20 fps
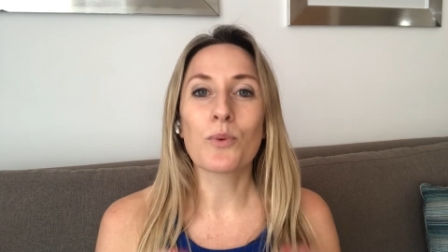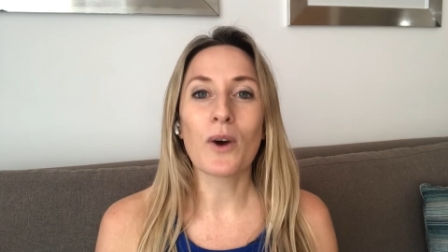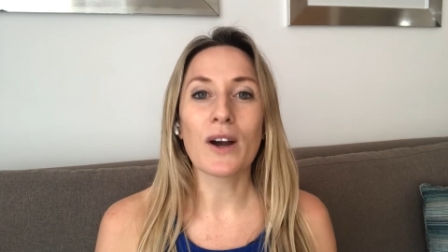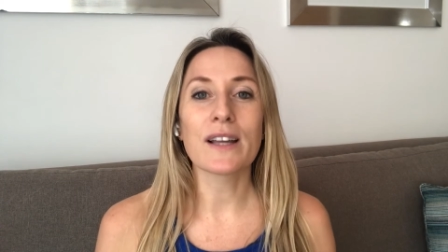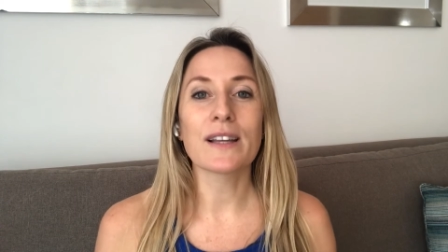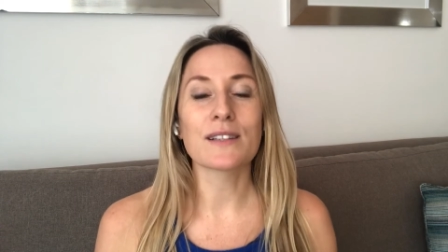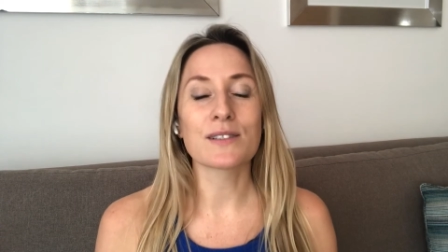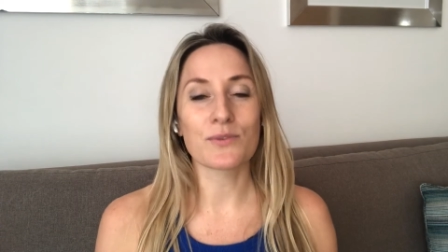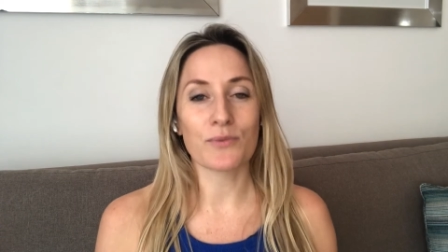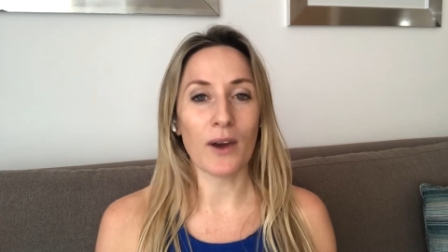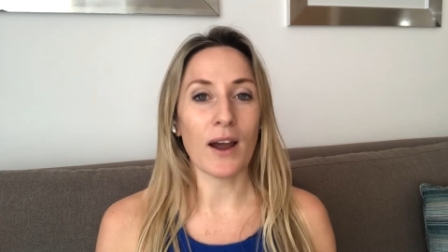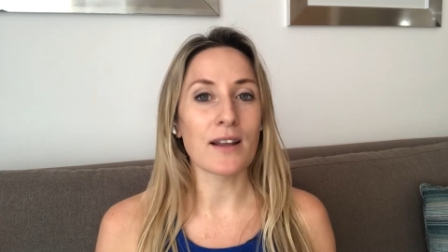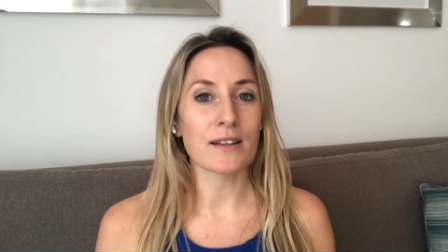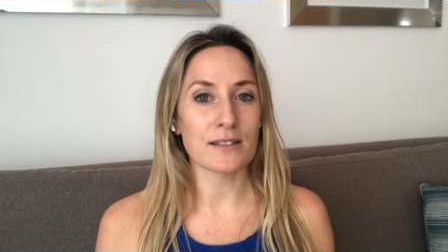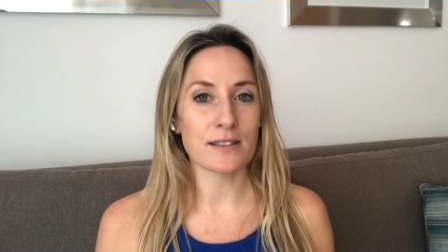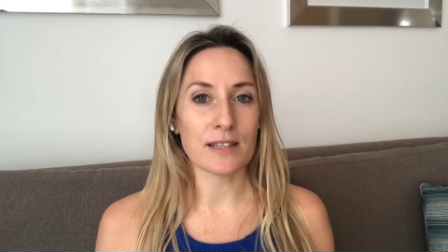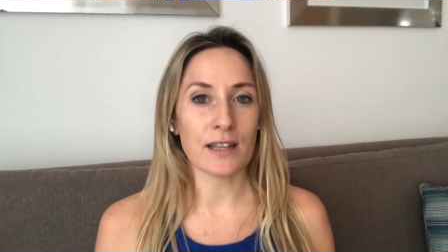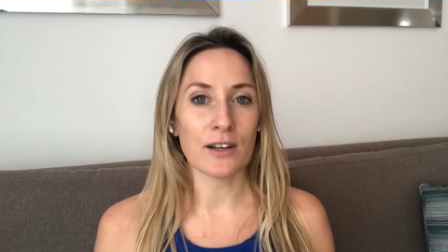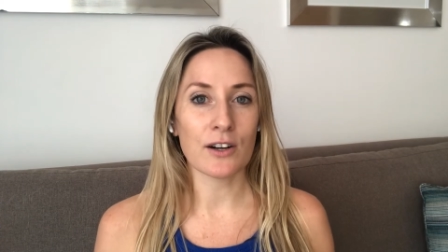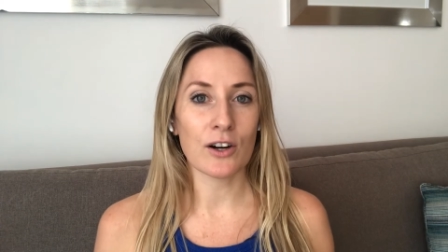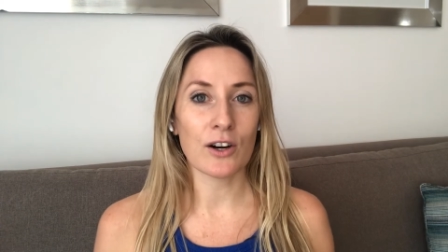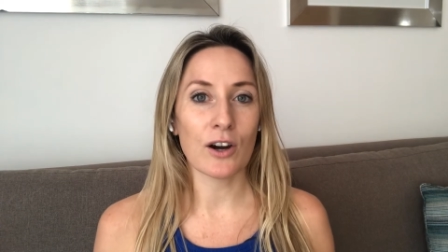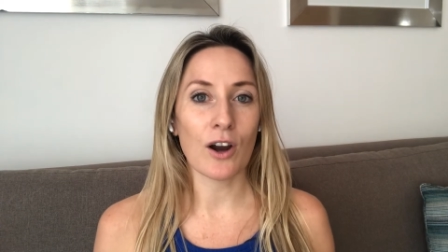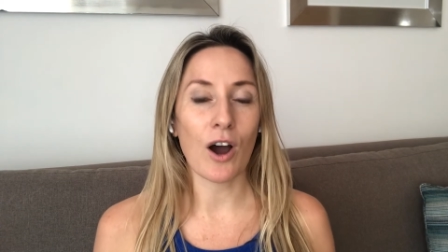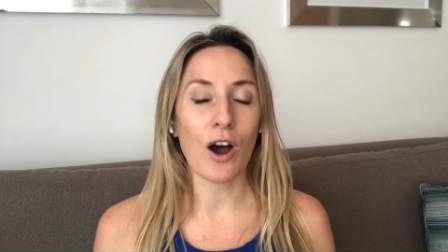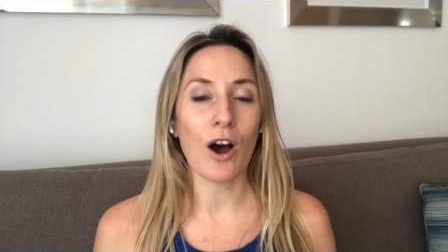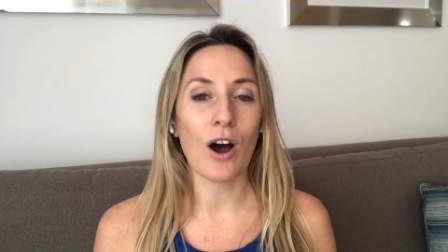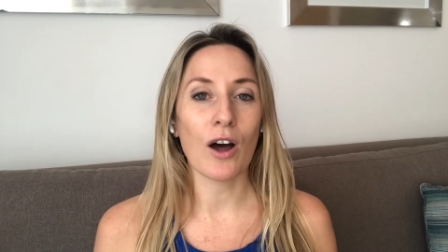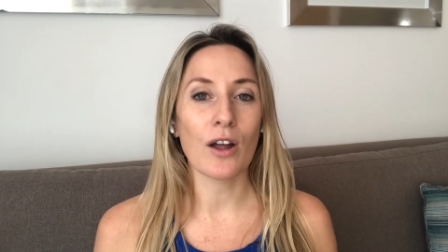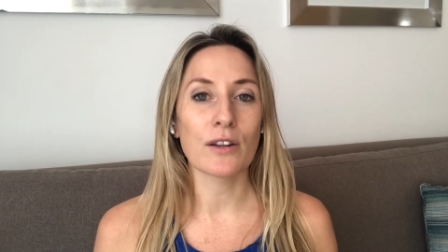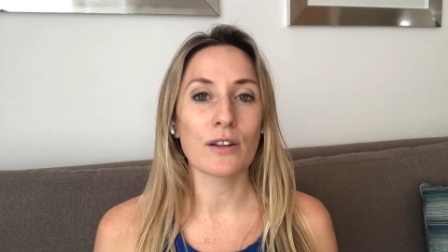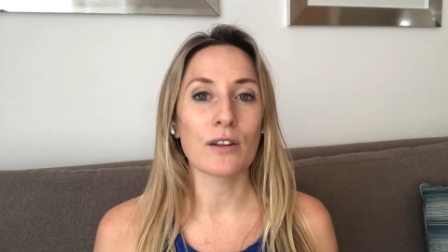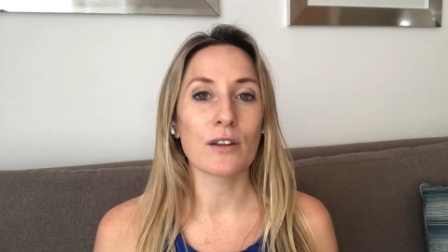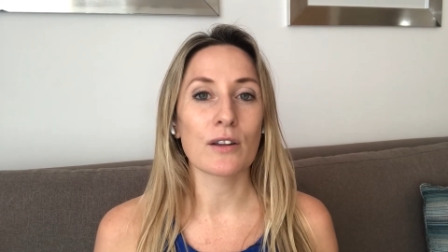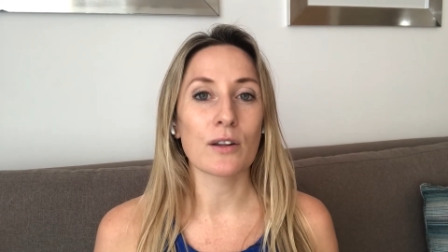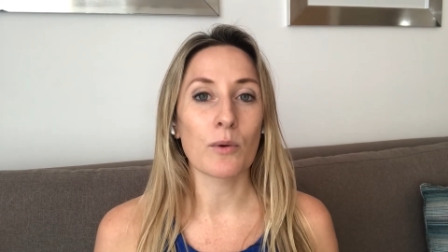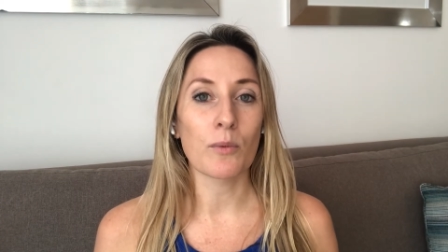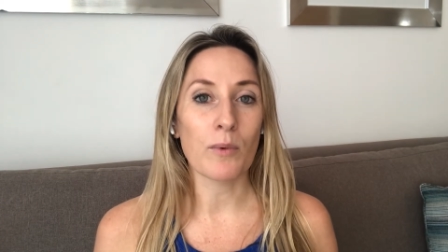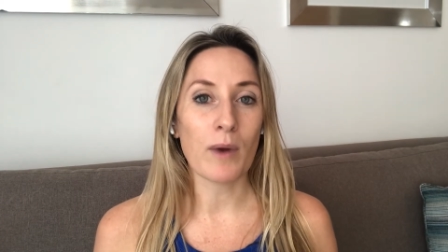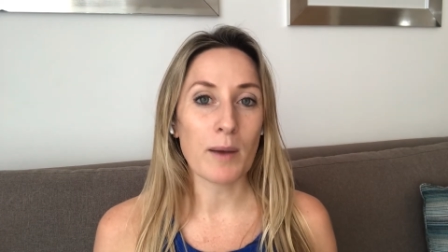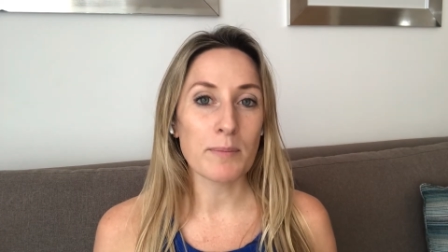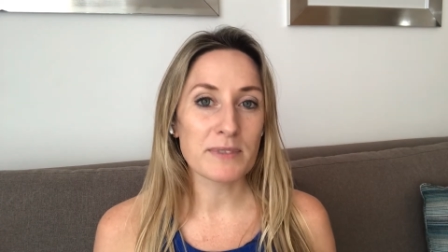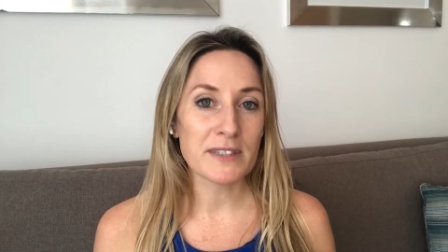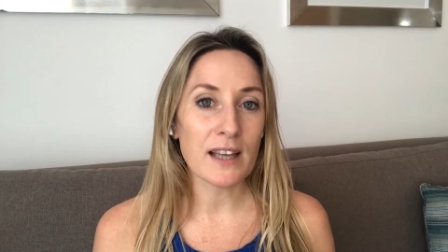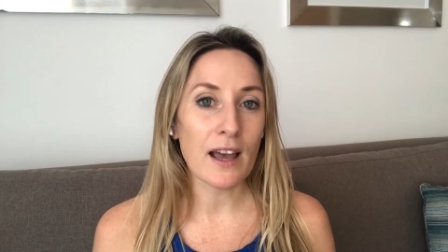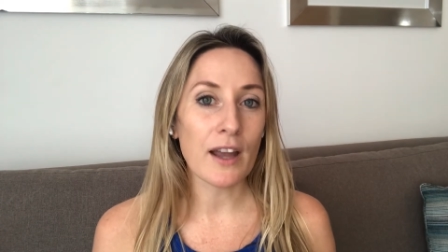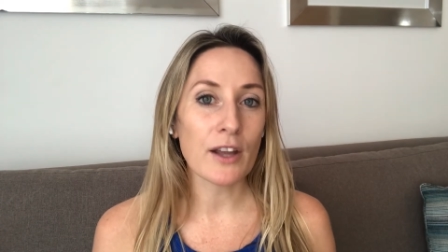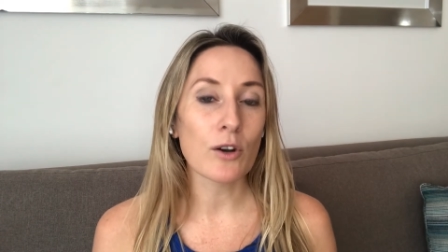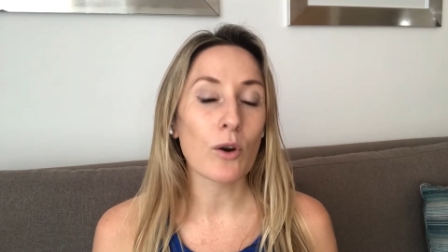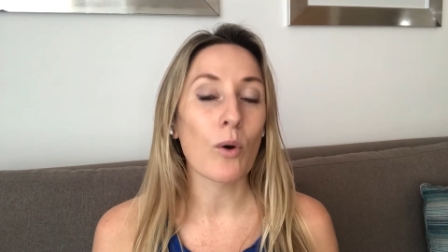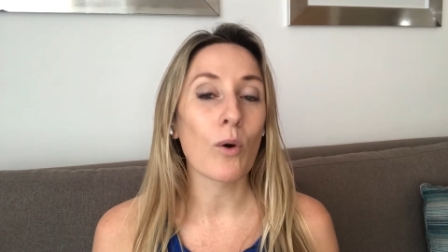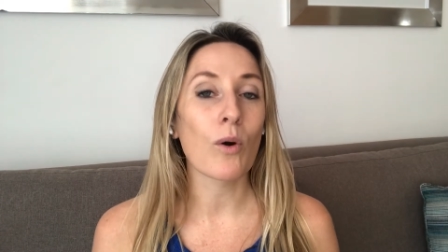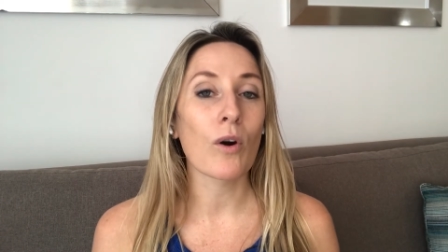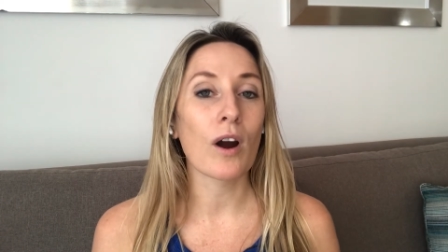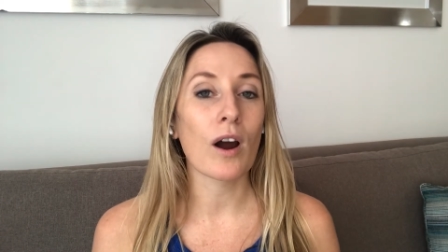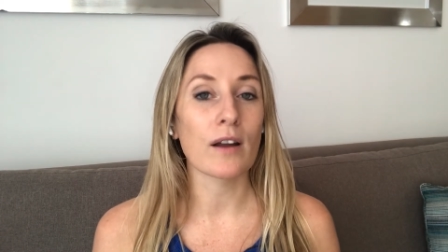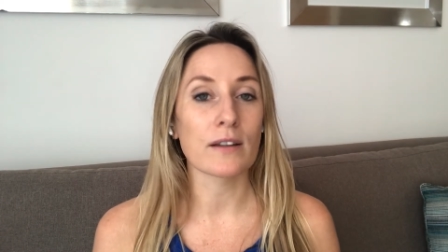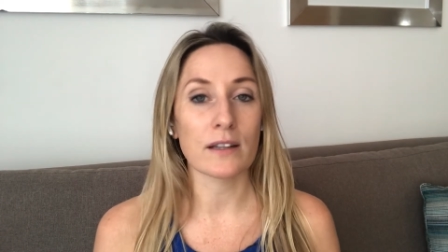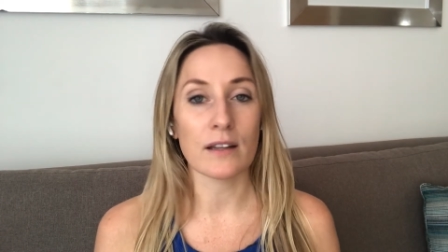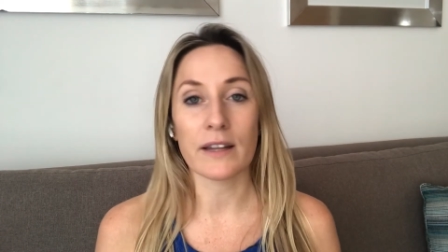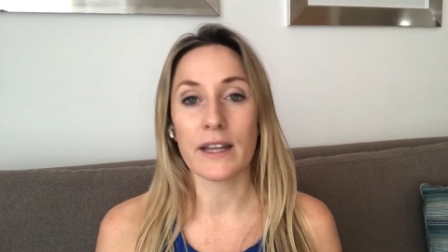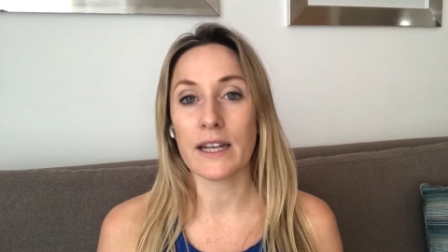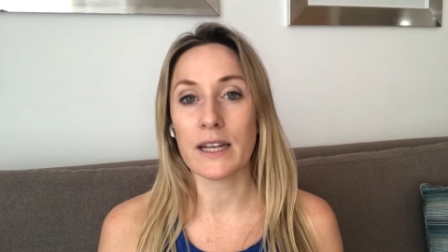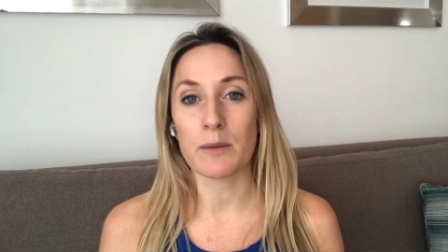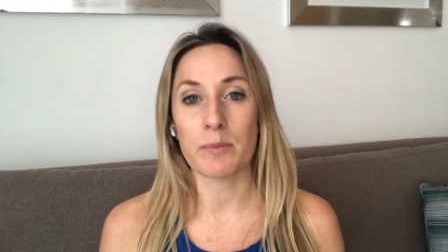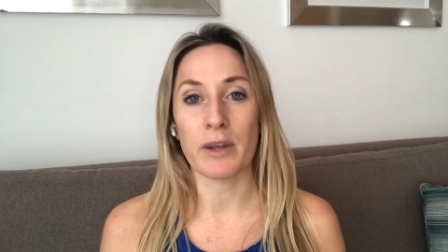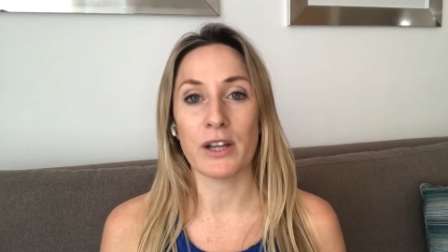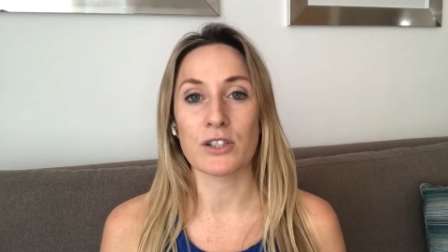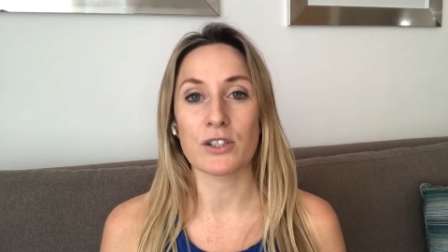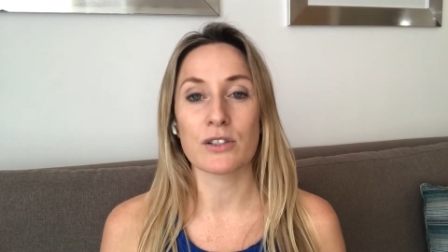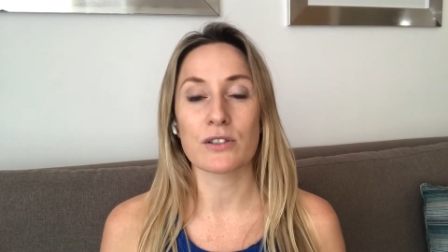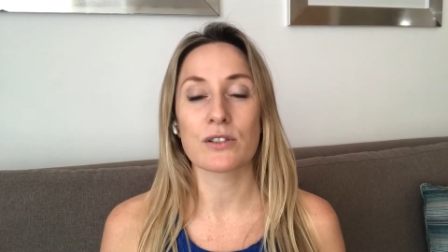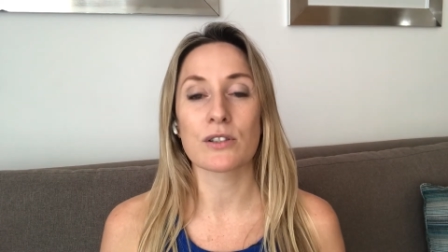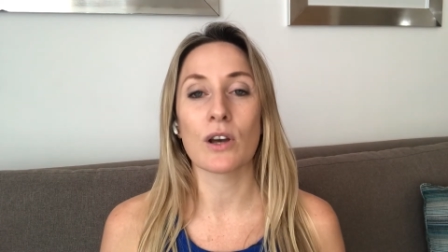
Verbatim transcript: what is front and center on the website or on the landing pages.